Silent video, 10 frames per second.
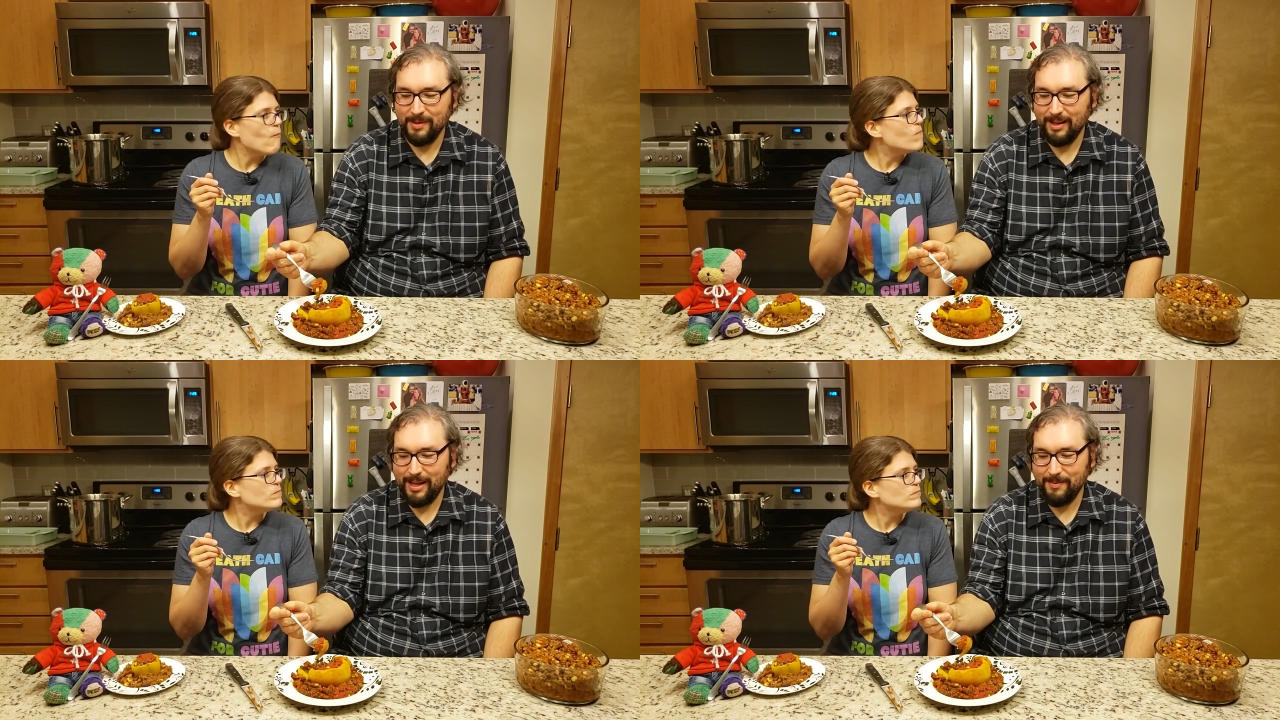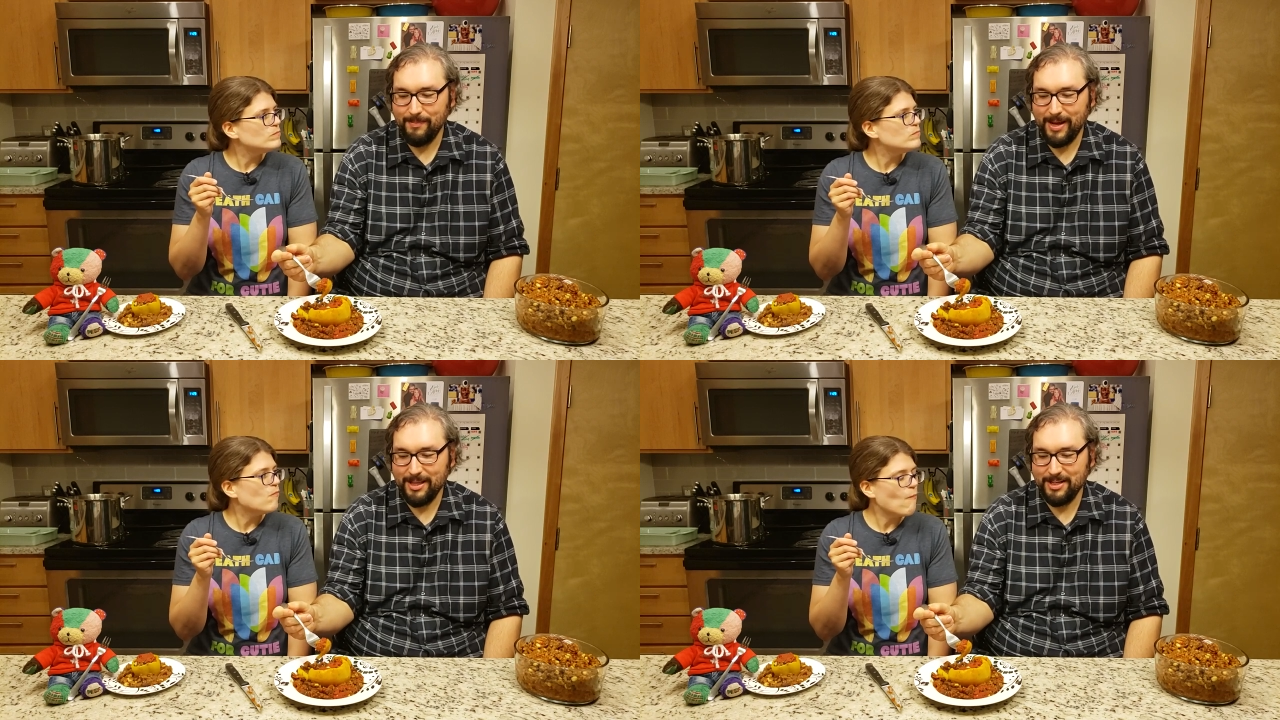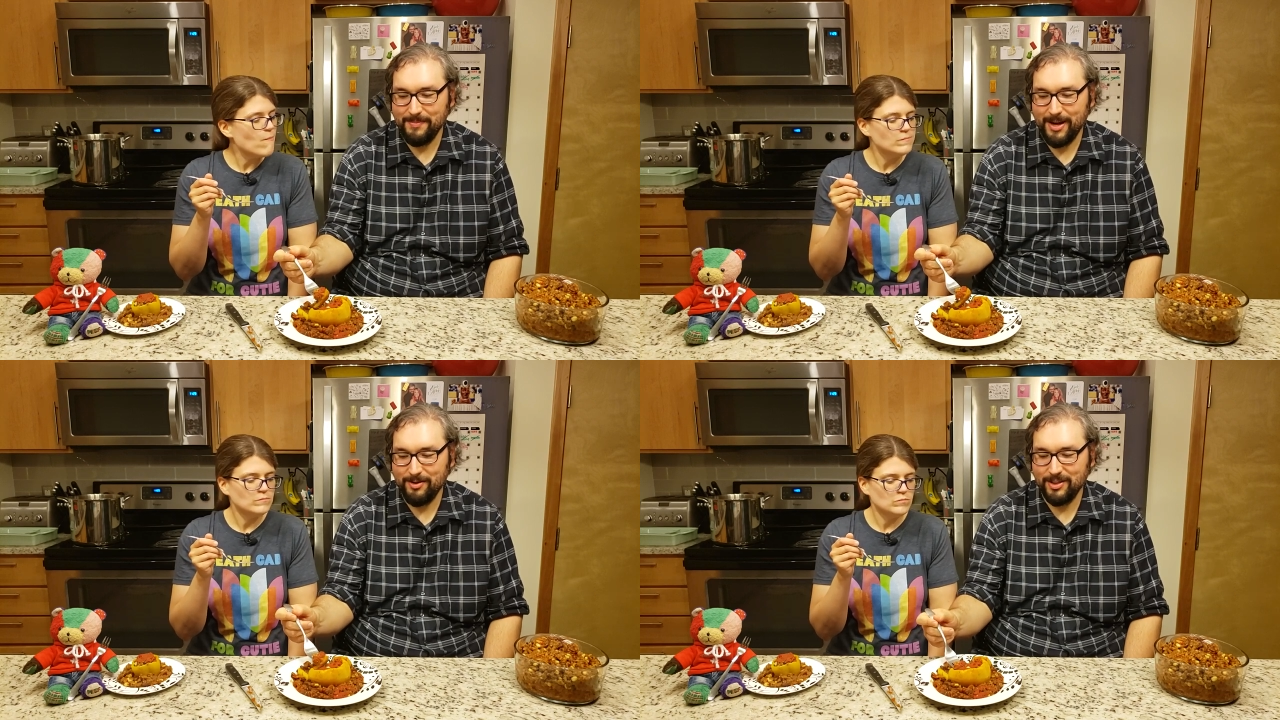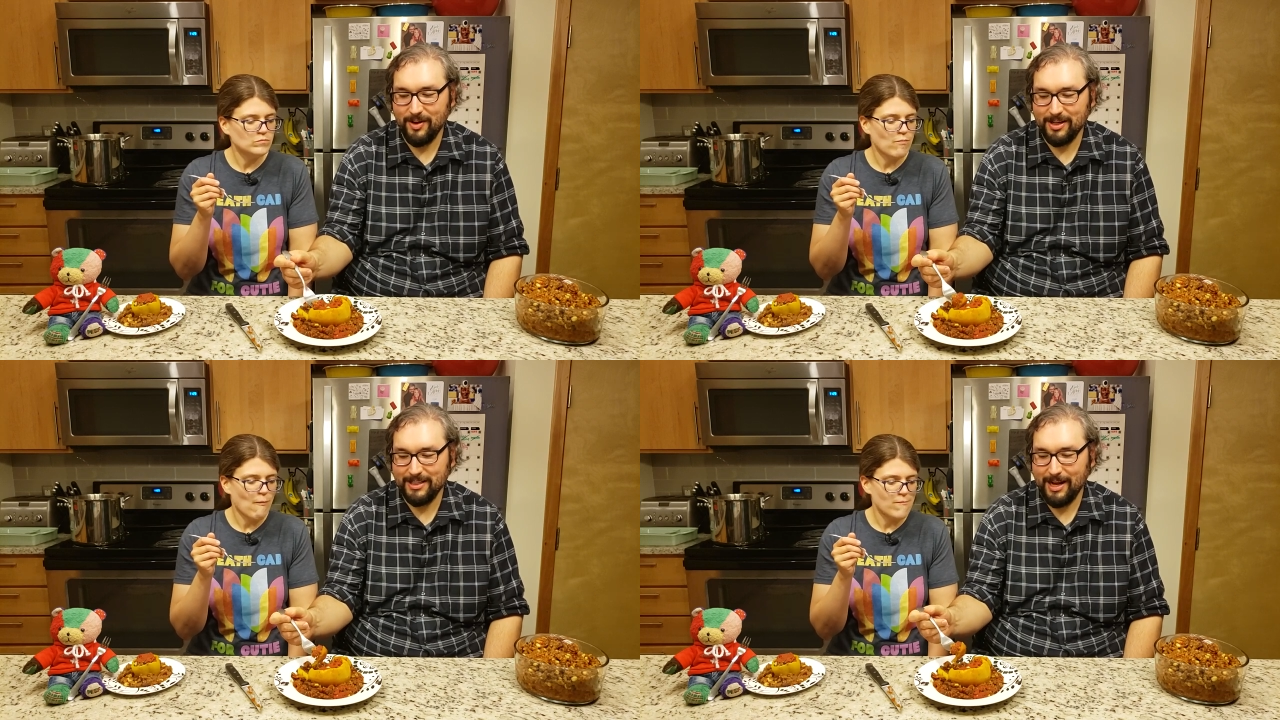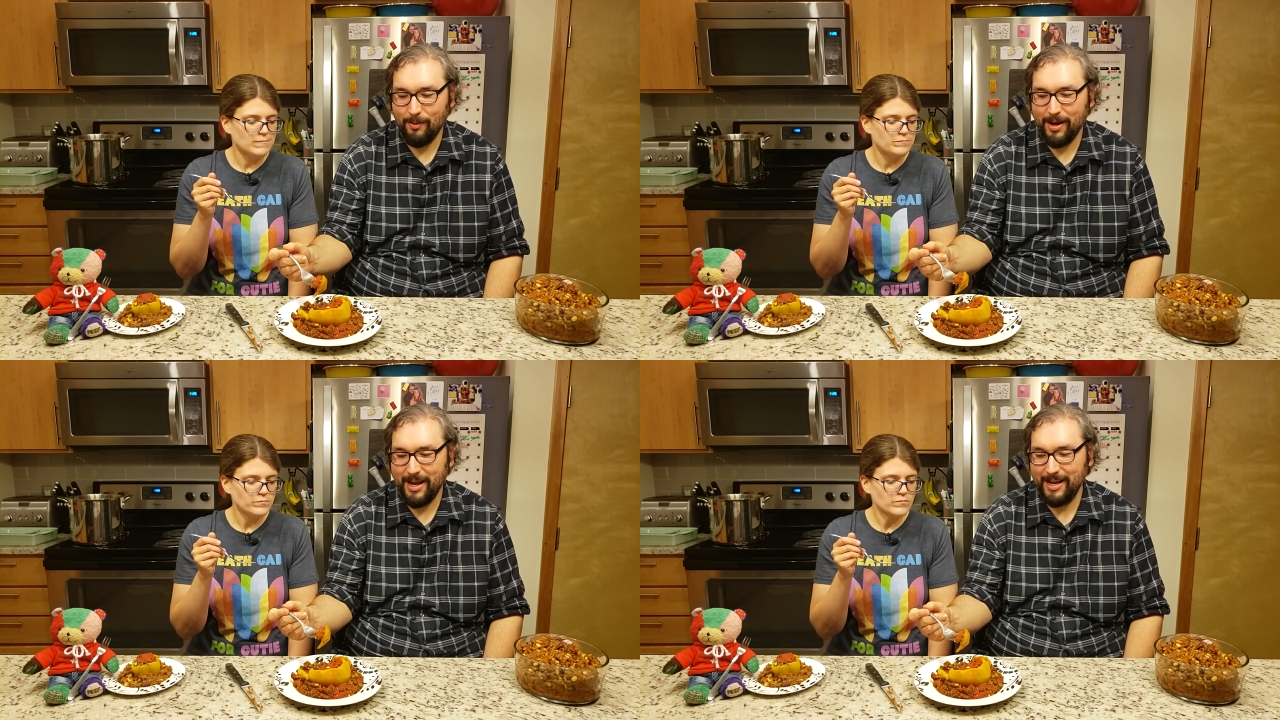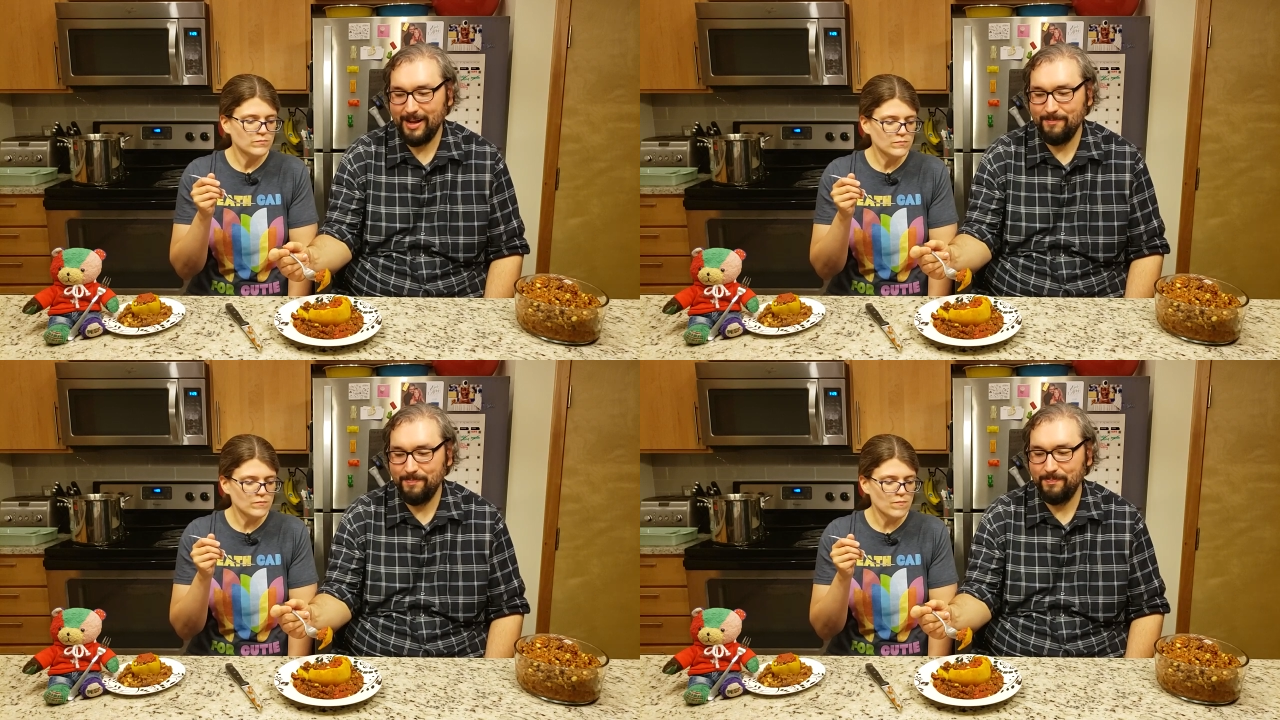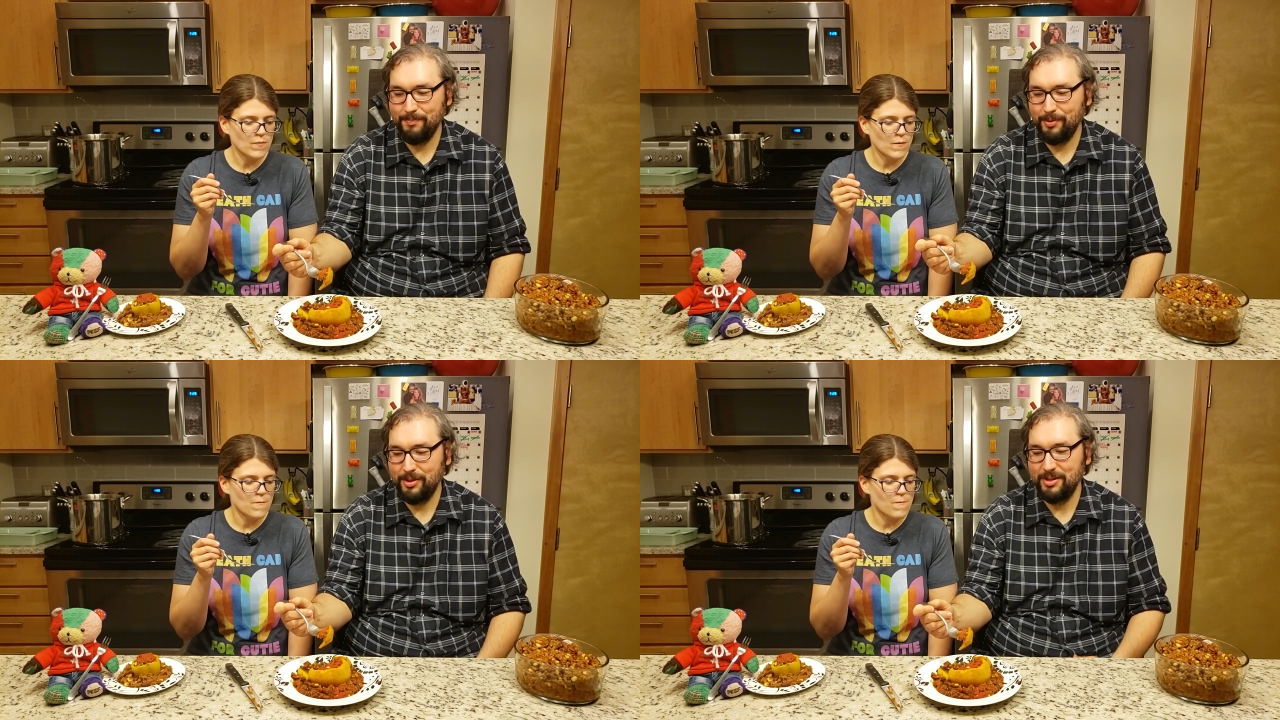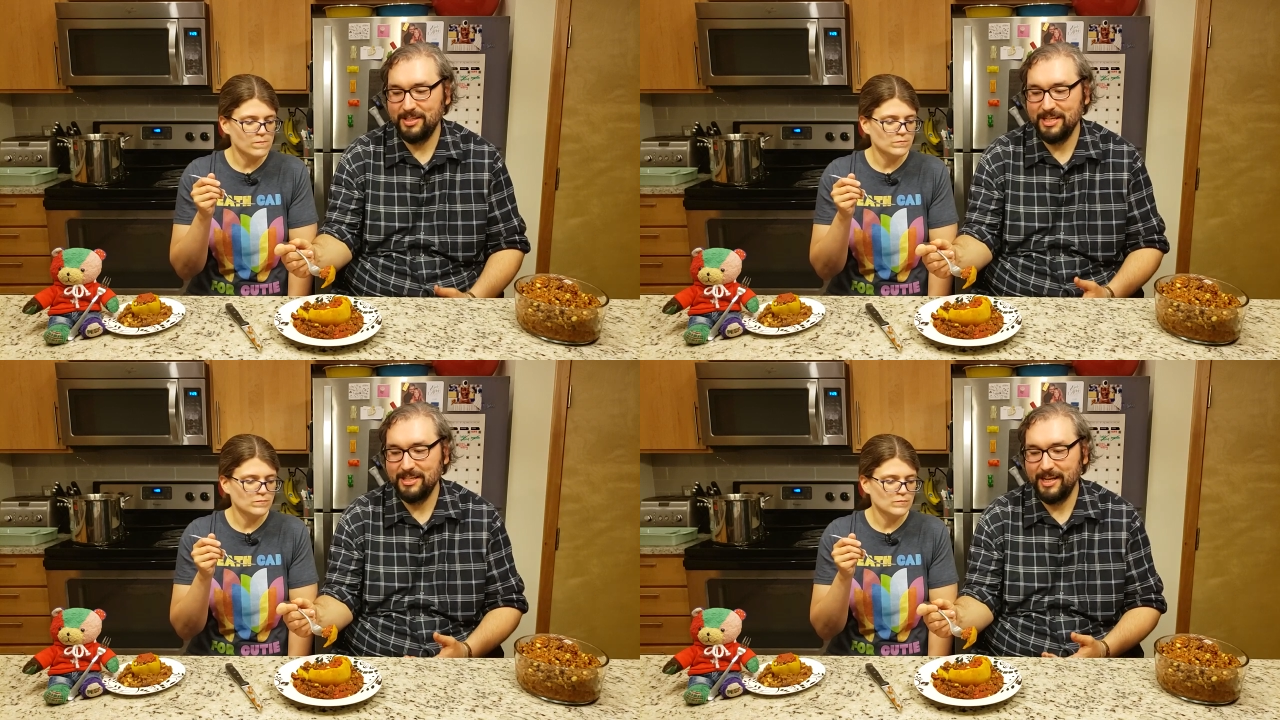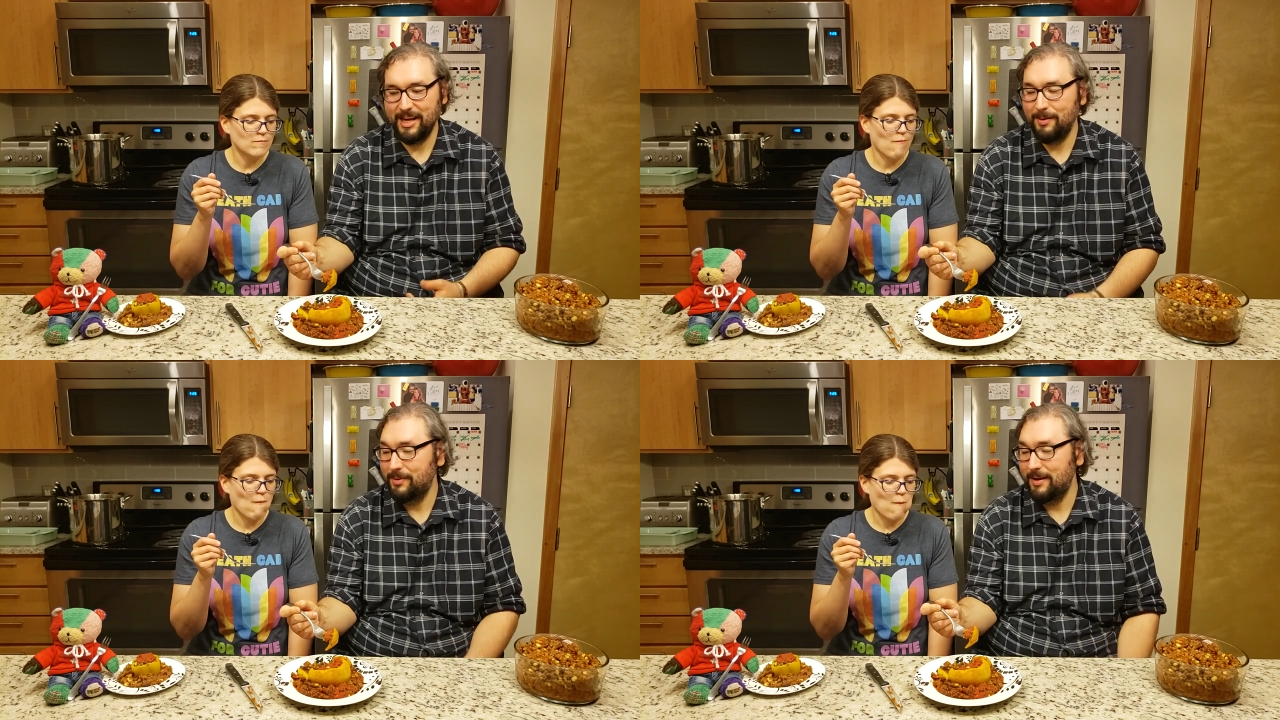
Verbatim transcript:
Speaker 1: like made the tomato sauce that way and I put the seasoning in with